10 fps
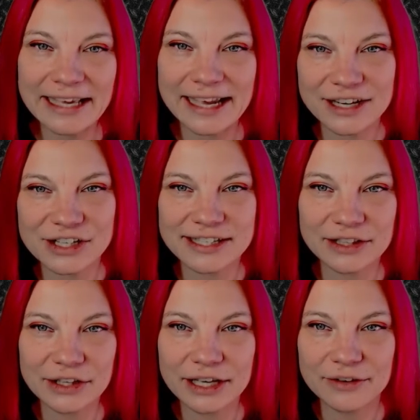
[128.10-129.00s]
agency
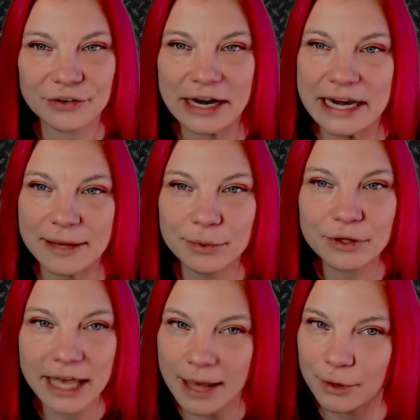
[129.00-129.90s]
looking for a nimble
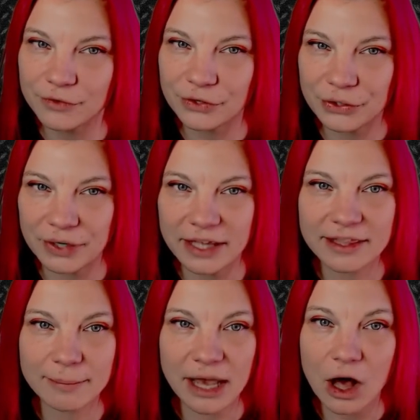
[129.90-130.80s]
cab-over unit that
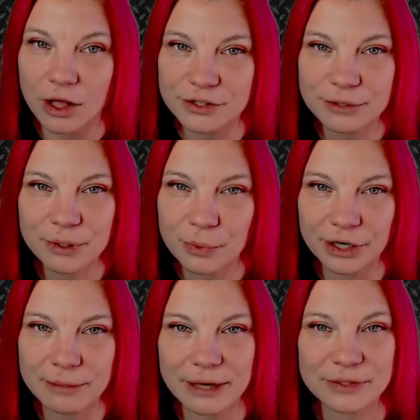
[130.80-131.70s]
may also be worried
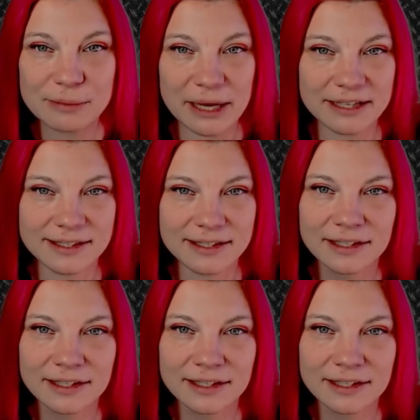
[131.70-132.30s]
about space.